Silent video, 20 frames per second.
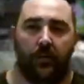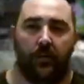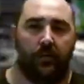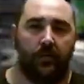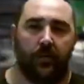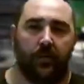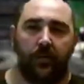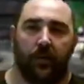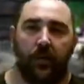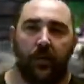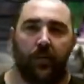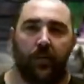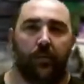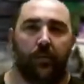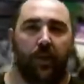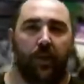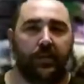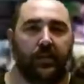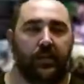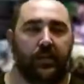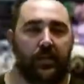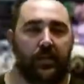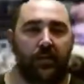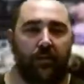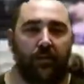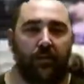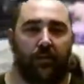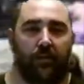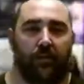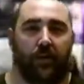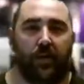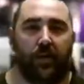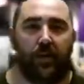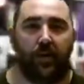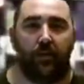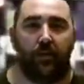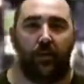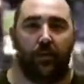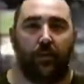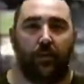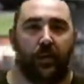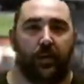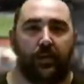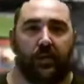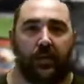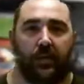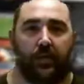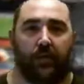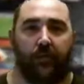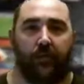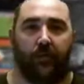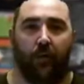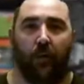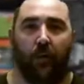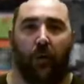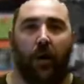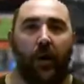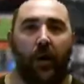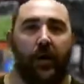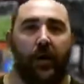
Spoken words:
PlayStation 3 or PlayStation 4.